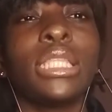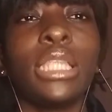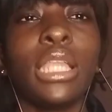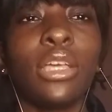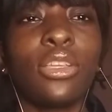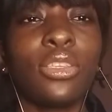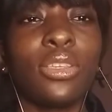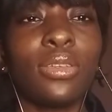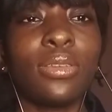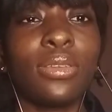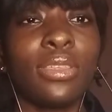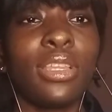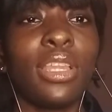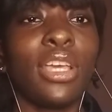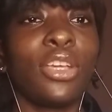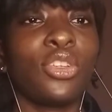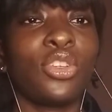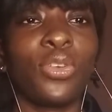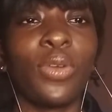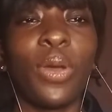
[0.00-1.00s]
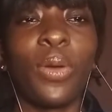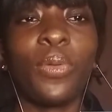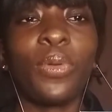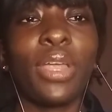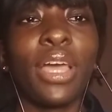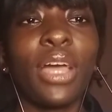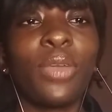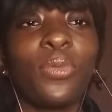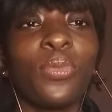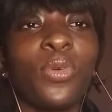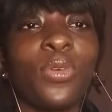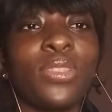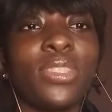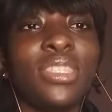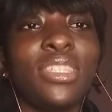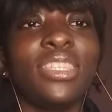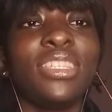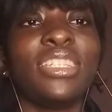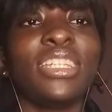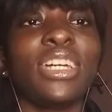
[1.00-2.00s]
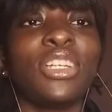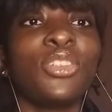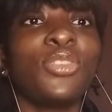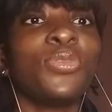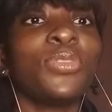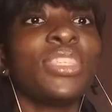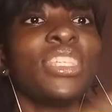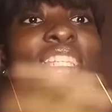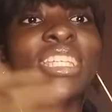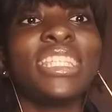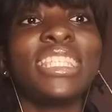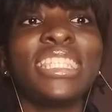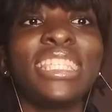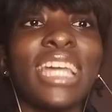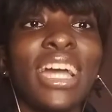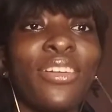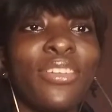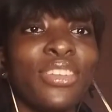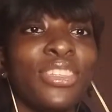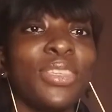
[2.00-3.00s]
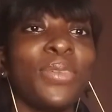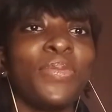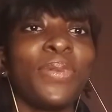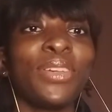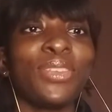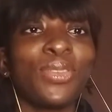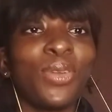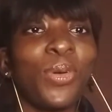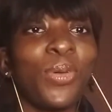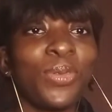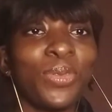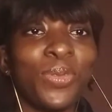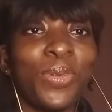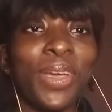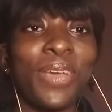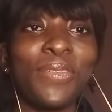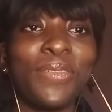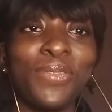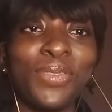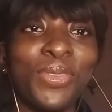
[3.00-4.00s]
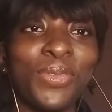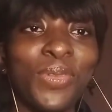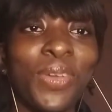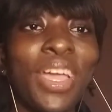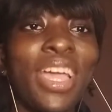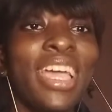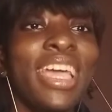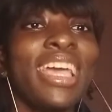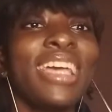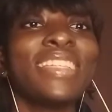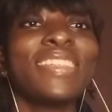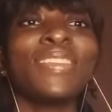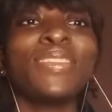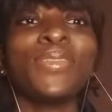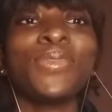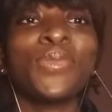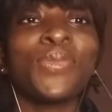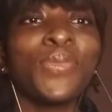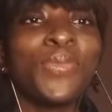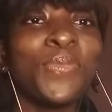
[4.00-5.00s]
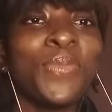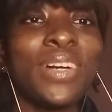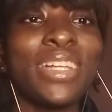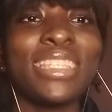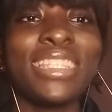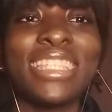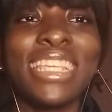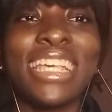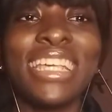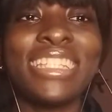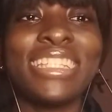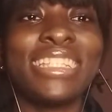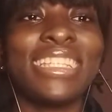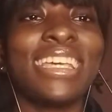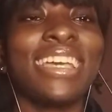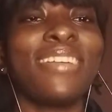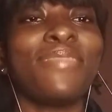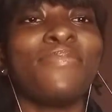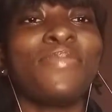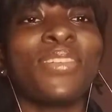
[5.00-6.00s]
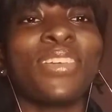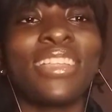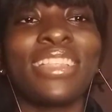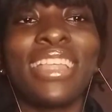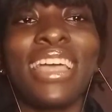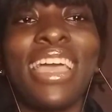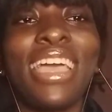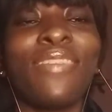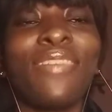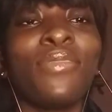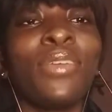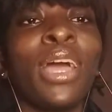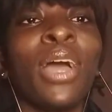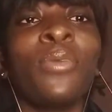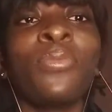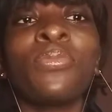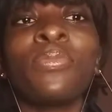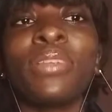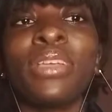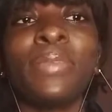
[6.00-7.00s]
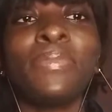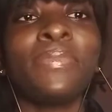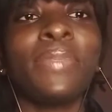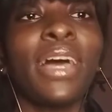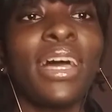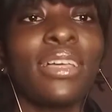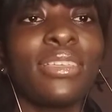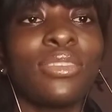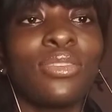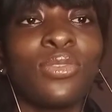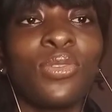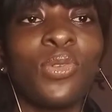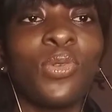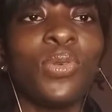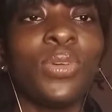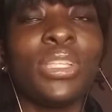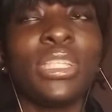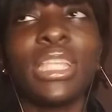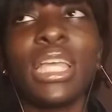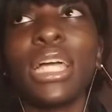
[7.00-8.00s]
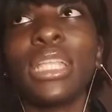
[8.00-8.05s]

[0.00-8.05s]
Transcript: lecturer. We had one teacher. She was teaching CRS, the pastor's wife too. So this woman said that in that school, in